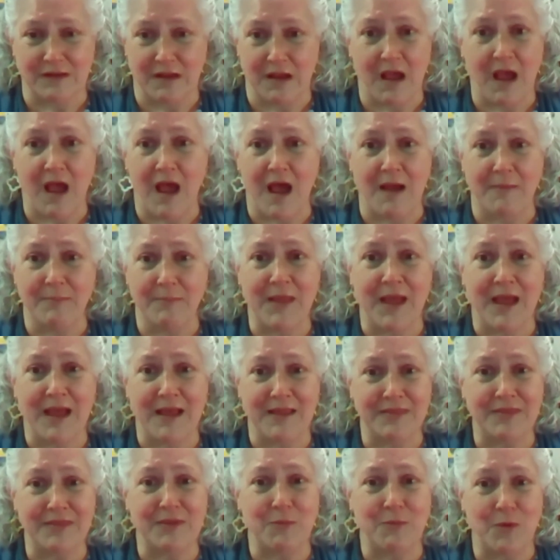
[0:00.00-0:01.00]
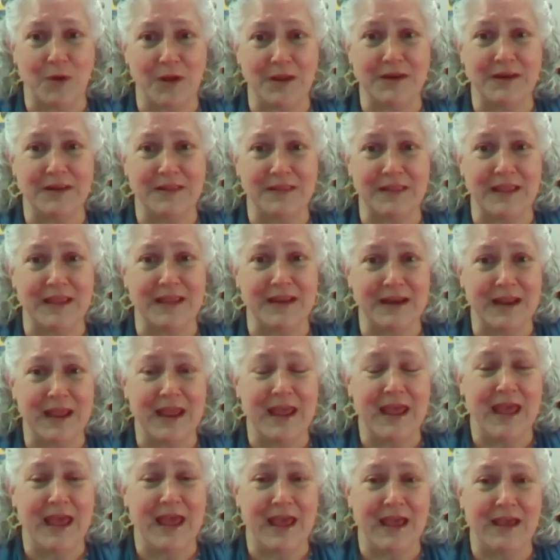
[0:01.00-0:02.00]
I'm not the one that
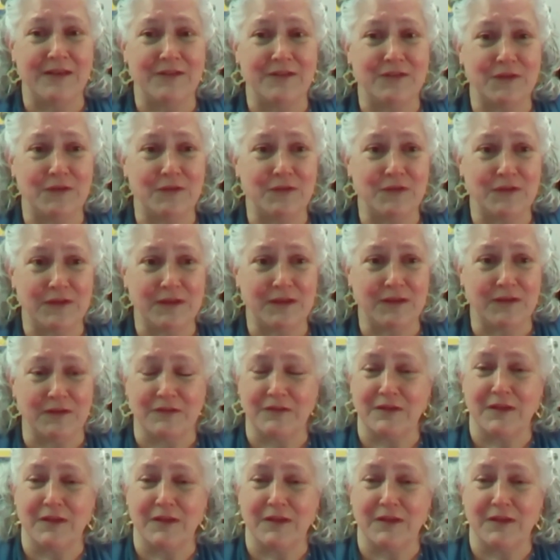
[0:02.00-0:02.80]
has those skills.